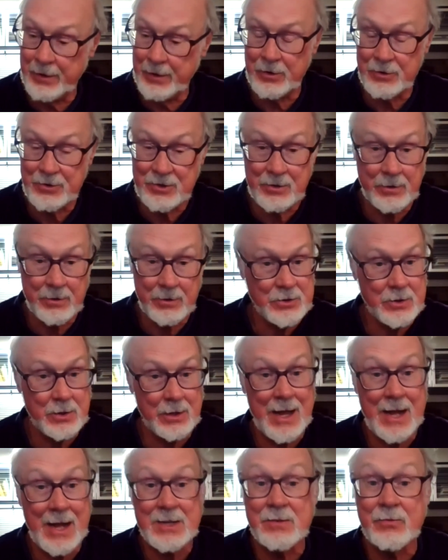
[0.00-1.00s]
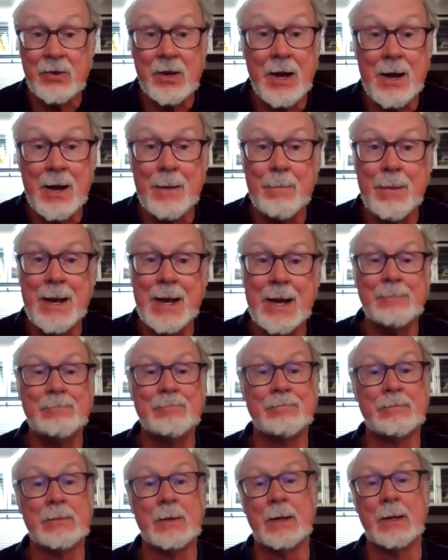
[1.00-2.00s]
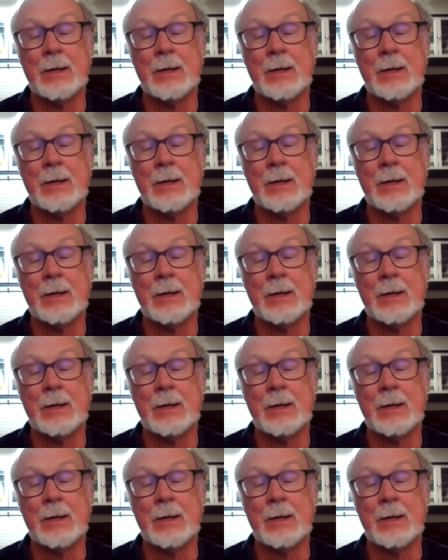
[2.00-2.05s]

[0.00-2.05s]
There's lots of combat.